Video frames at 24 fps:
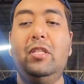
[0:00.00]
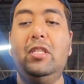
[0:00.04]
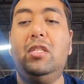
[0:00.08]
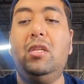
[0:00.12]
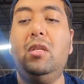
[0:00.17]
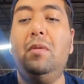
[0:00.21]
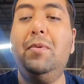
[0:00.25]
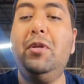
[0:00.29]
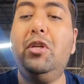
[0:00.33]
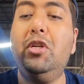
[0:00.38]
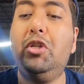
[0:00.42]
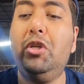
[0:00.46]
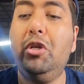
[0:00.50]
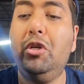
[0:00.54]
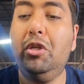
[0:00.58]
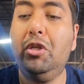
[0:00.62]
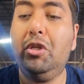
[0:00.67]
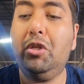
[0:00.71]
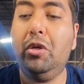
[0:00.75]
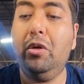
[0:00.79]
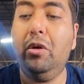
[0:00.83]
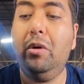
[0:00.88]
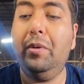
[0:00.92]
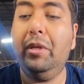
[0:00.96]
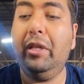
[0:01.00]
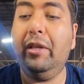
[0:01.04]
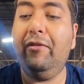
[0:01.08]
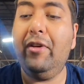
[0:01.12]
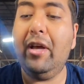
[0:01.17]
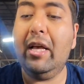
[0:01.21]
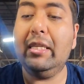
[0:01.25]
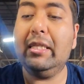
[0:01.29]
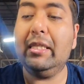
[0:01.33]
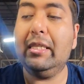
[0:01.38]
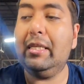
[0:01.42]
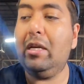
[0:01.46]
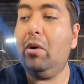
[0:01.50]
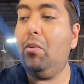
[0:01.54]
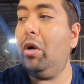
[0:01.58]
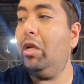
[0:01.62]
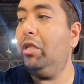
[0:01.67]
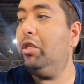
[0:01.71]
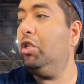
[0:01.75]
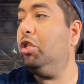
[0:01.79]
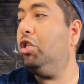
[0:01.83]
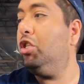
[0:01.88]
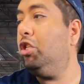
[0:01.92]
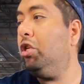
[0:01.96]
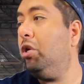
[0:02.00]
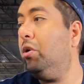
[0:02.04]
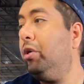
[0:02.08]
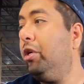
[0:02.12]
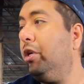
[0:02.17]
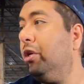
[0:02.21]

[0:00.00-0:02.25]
So let me just show you the skewer really fast because I wanted to show